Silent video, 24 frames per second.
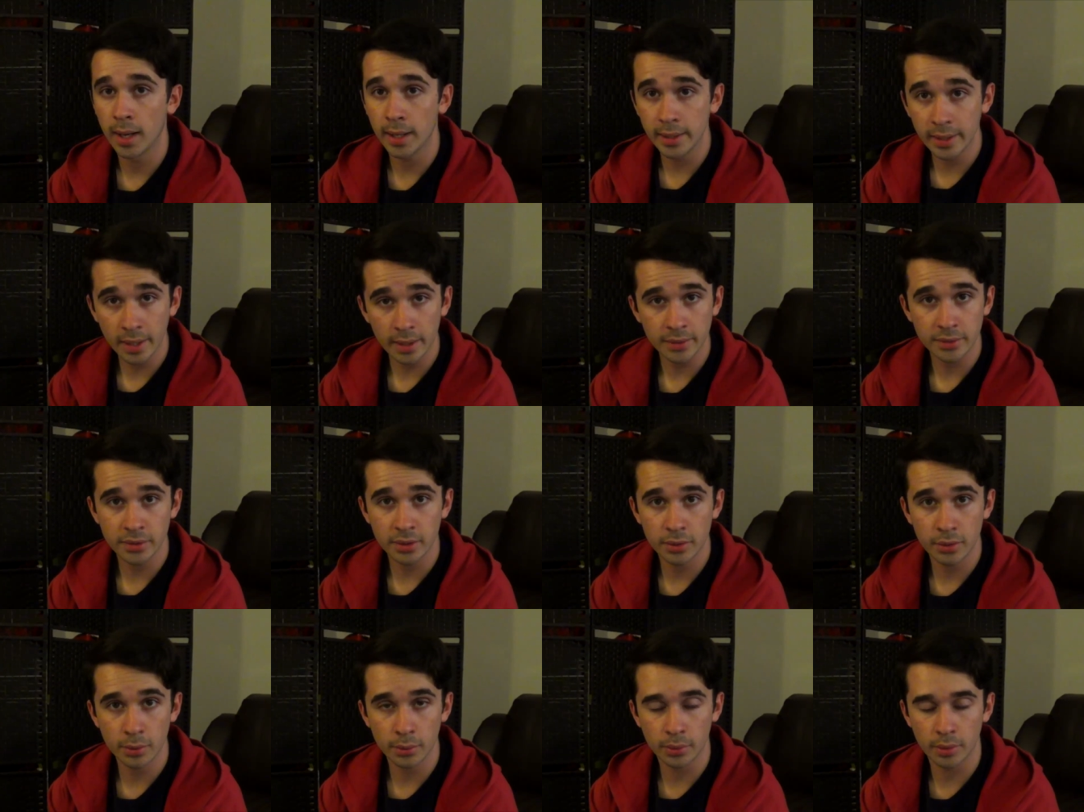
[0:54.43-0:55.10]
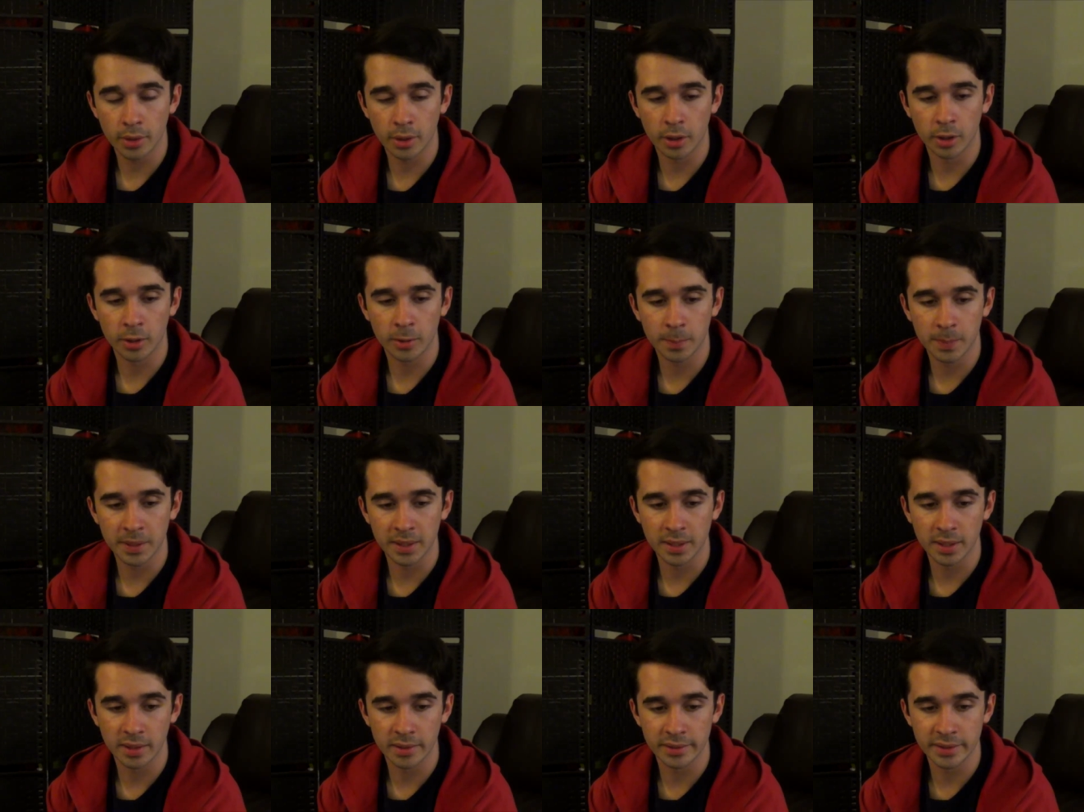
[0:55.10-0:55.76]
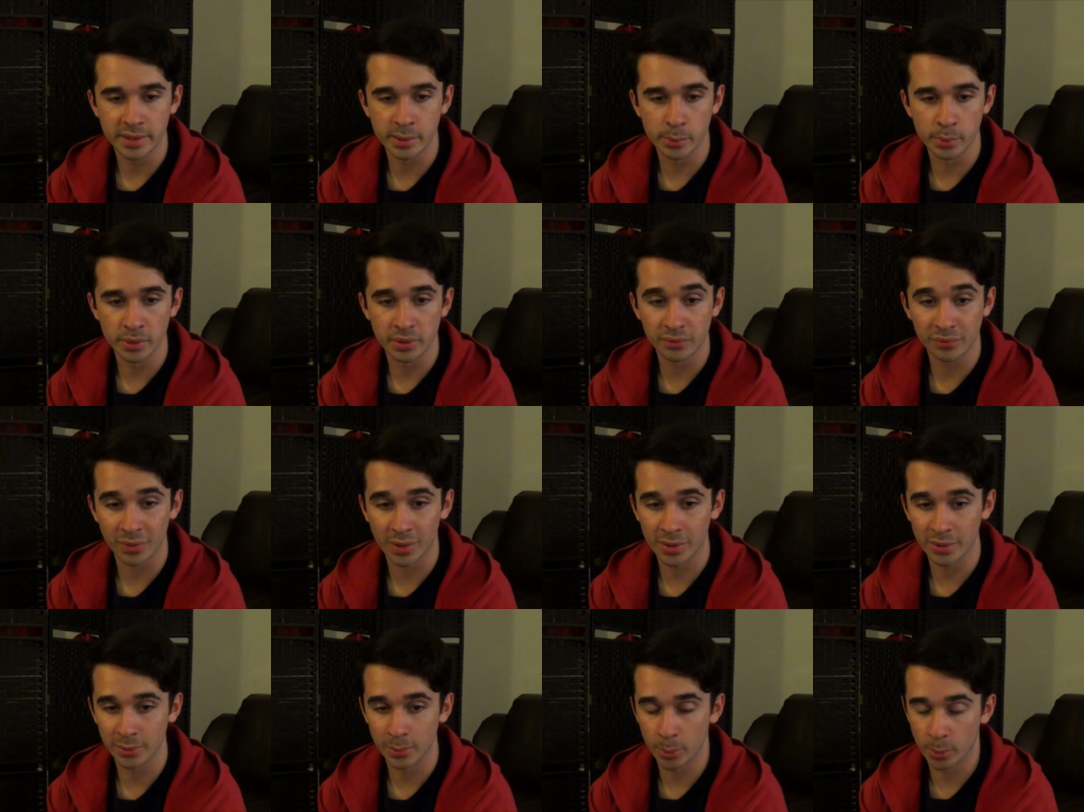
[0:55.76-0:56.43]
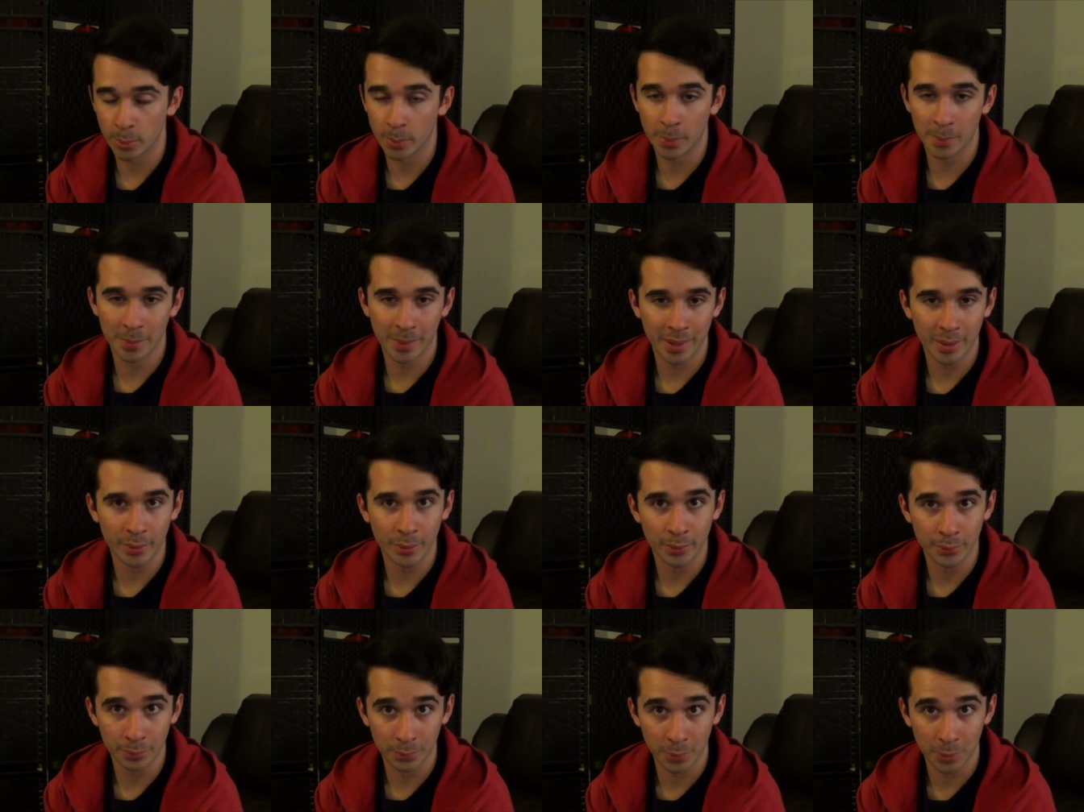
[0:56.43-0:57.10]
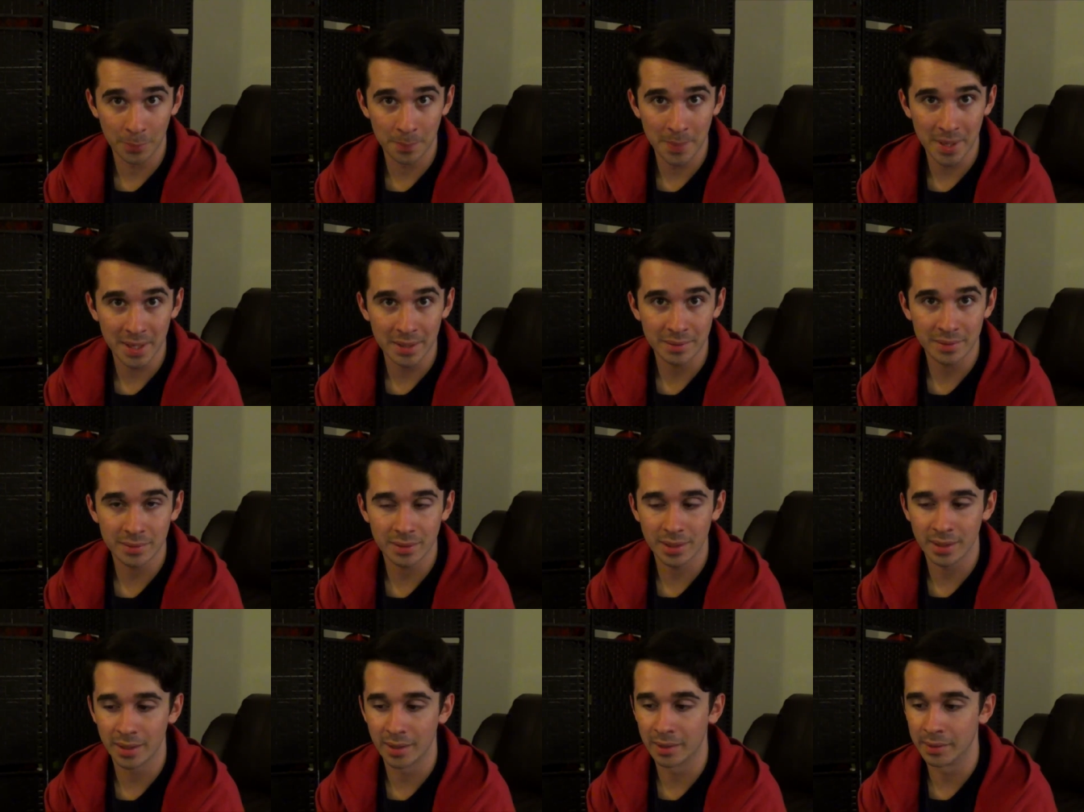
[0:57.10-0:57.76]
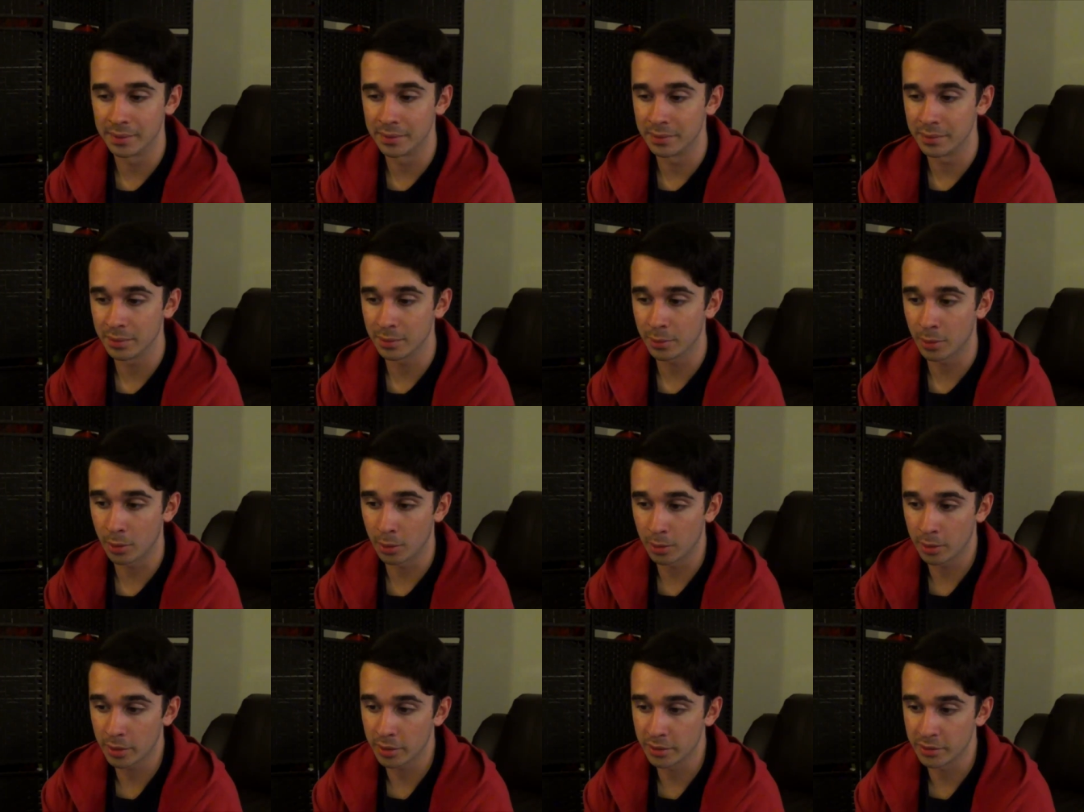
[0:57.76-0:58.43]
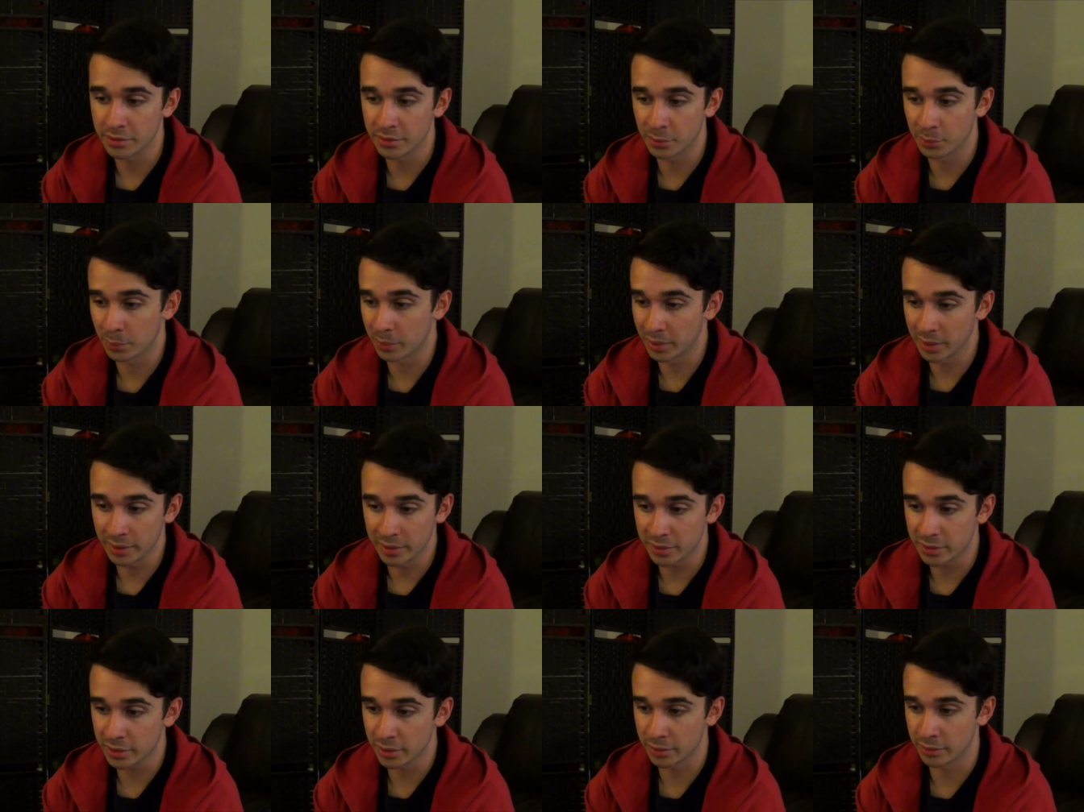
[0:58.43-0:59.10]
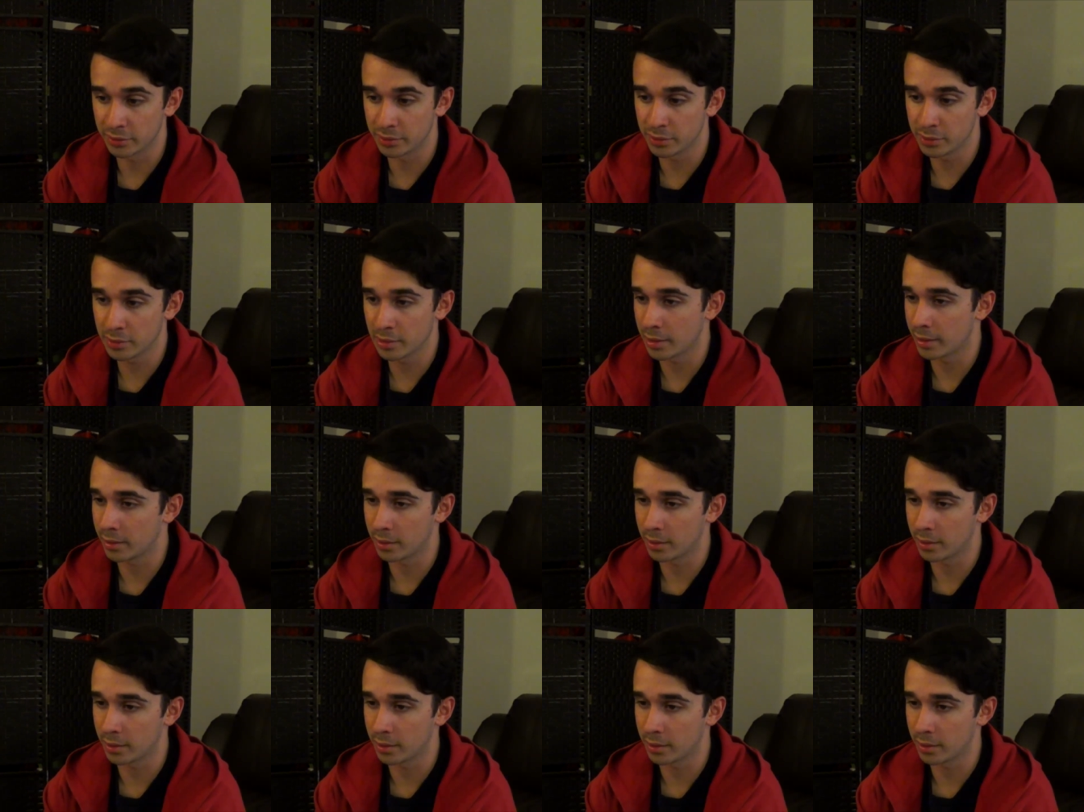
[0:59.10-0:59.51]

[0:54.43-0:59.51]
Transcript: I got to know Kirk because he was friends with one of my old roommates, and Kirk is a really chill dude.